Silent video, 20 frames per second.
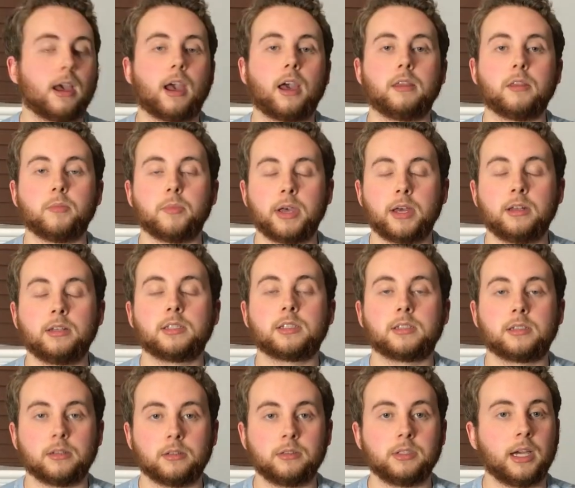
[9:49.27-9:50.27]
and the man is
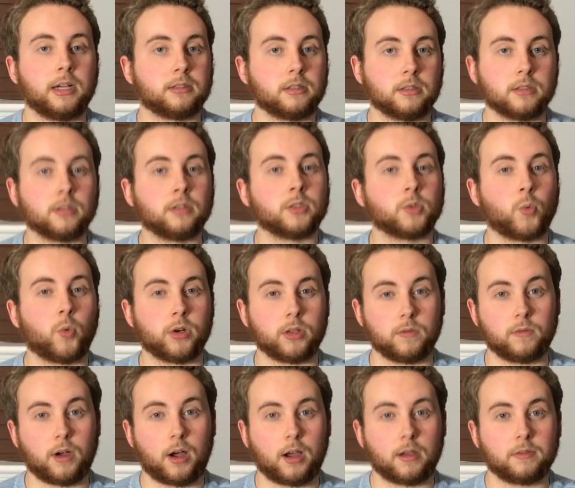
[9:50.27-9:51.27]
still yet to turn
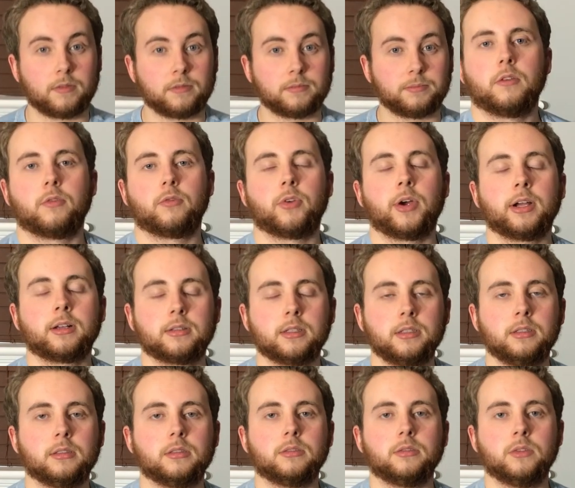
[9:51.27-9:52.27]
25.
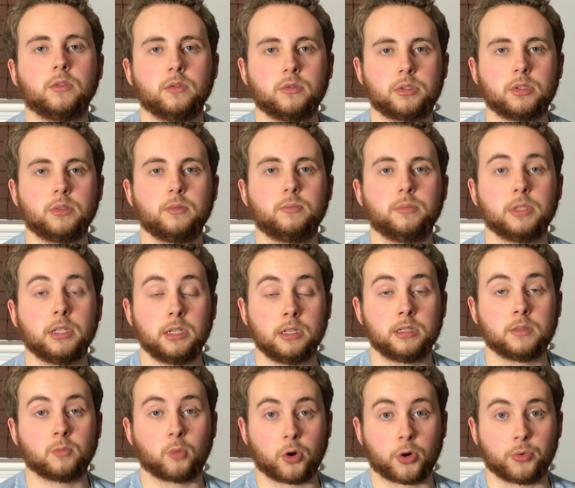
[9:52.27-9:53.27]
Frankly, YouTube
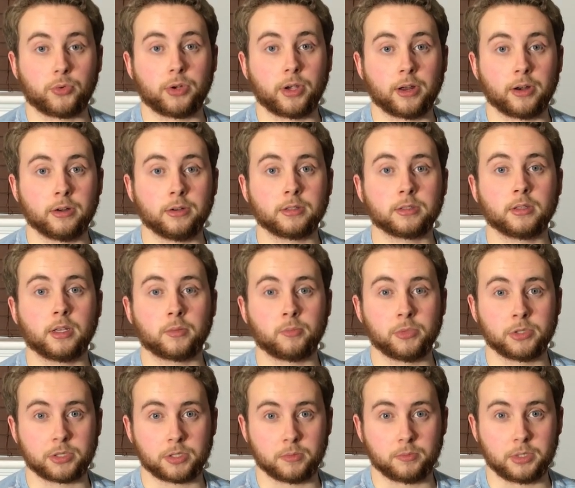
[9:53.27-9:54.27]
needs more creators like
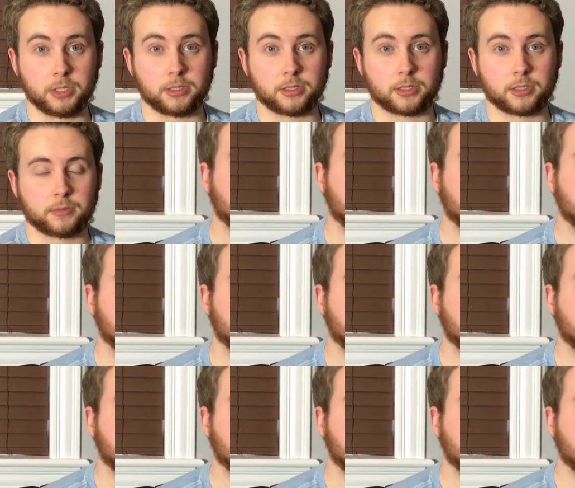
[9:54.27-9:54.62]
Mr. Beast.